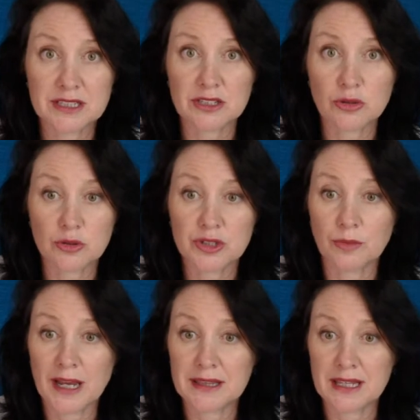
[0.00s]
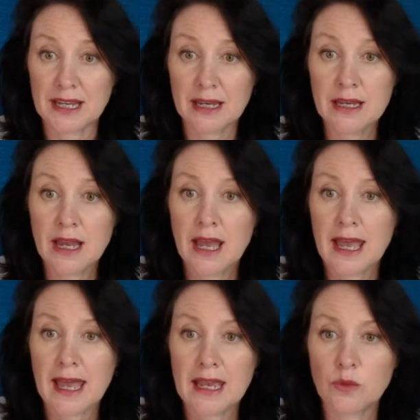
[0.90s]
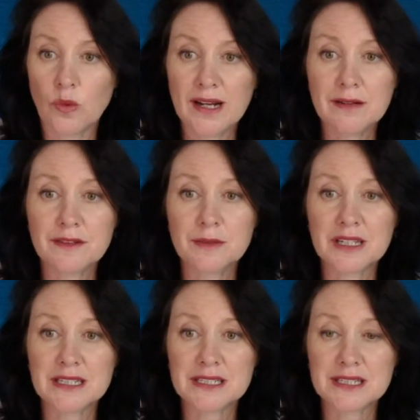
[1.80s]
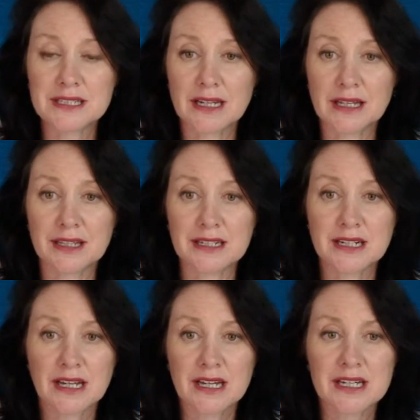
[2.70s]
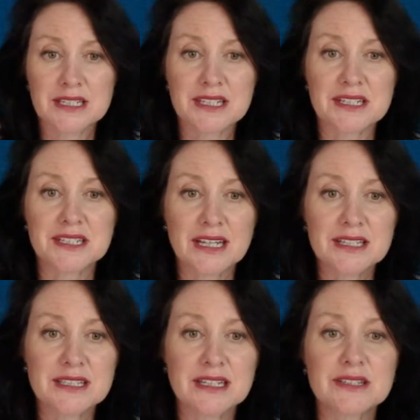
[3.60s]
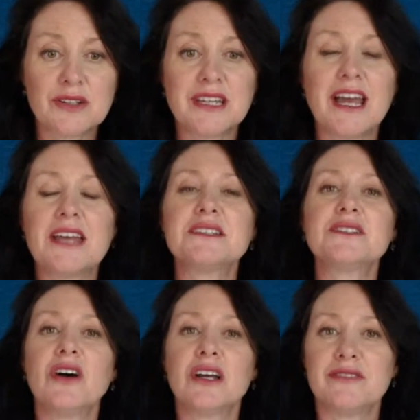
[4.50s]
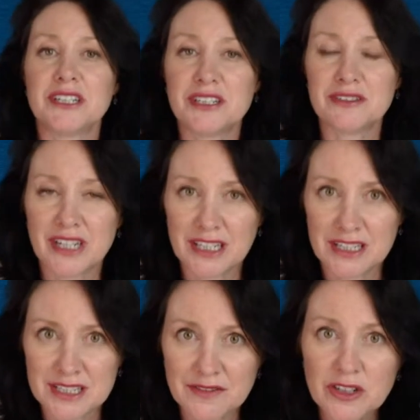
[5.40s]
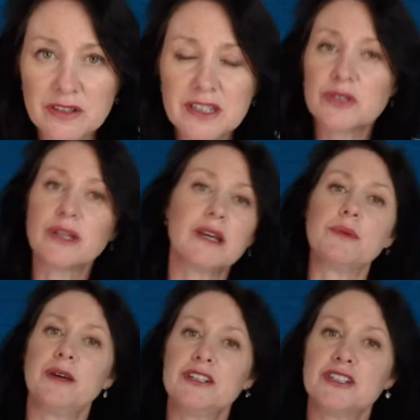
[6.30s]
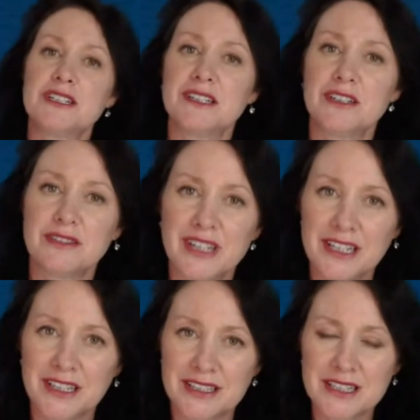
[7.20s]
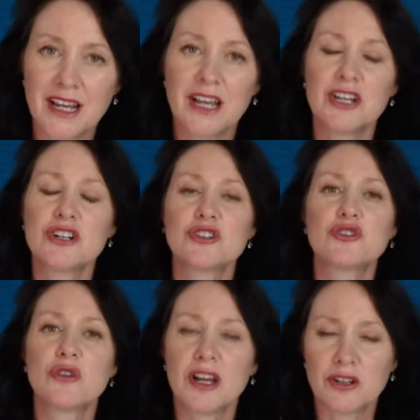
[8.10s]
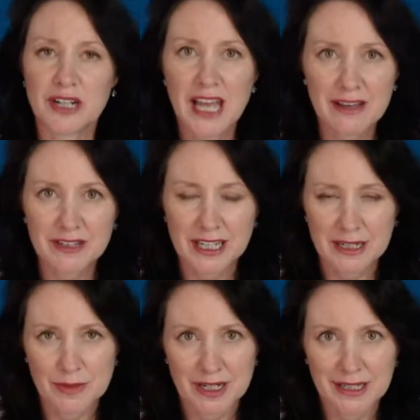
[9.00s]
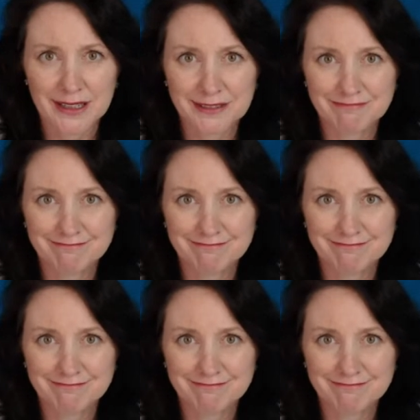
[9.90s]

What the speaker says: things to talk to you about there. And one of them is that success is on the other side of inconvenience. If you think doing up a budget is inconvenient, try not having any money